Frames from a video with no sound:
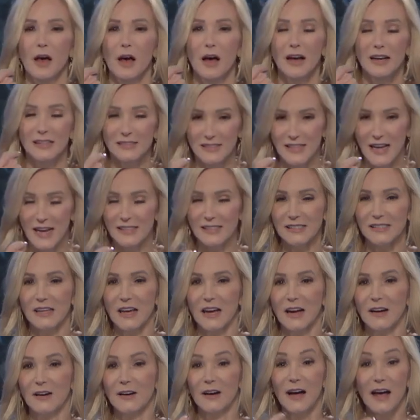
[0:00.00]

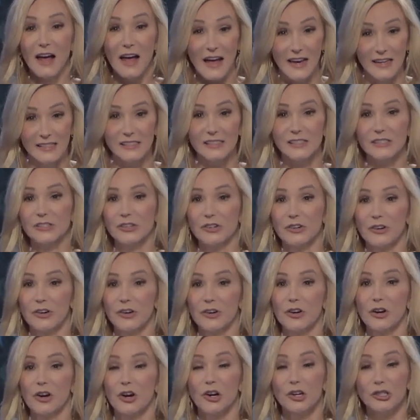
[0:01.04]
Hadassah, Esther,
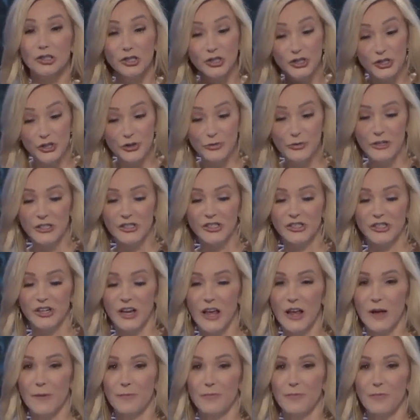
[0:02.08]
her Jewish
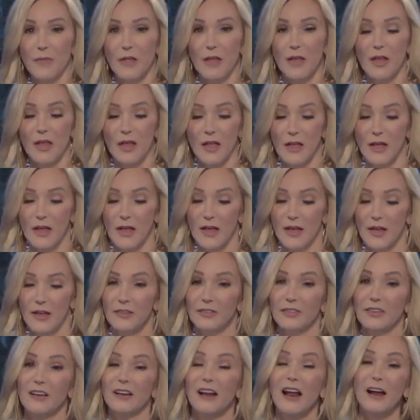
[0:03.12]
name,
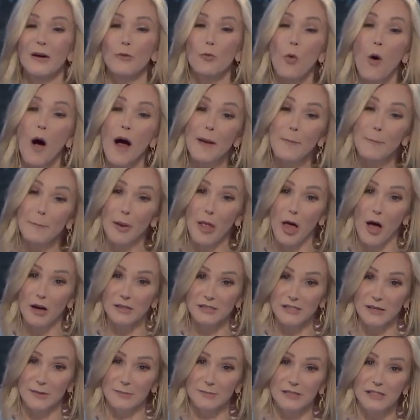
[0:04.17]
is it had white
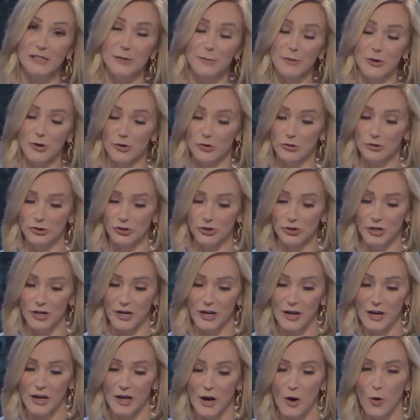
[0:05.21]
blossoms, the myrtle
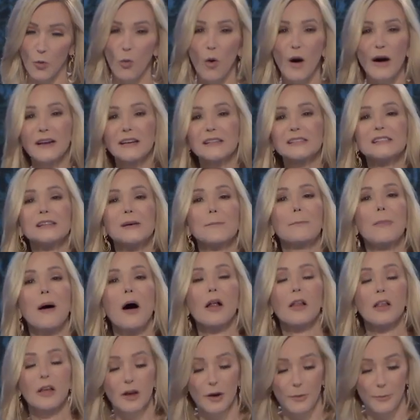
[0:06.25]
tree. White is
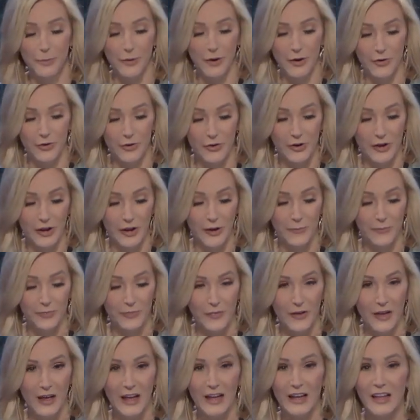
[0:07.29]
symbolic of purity.
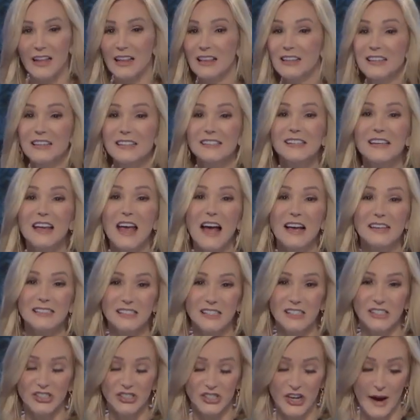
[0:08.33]

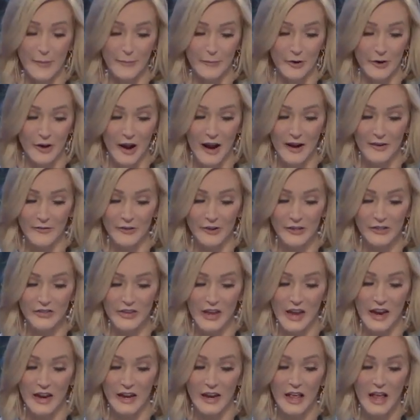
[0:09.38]
Ecclesiastes chapter nine, verse
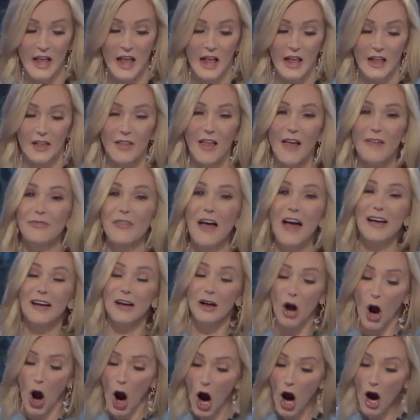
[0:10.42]
eight. Let thy
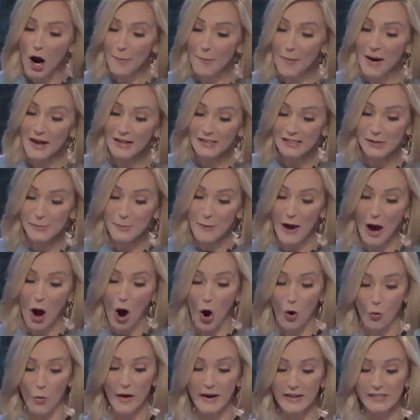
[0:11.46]
garments be
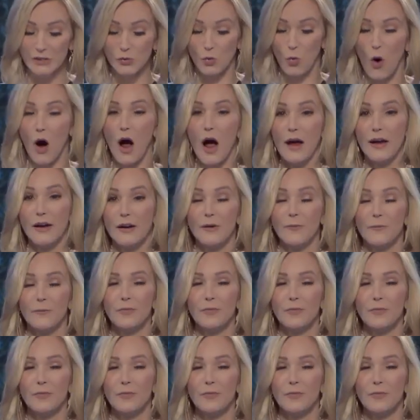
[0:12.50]
always white,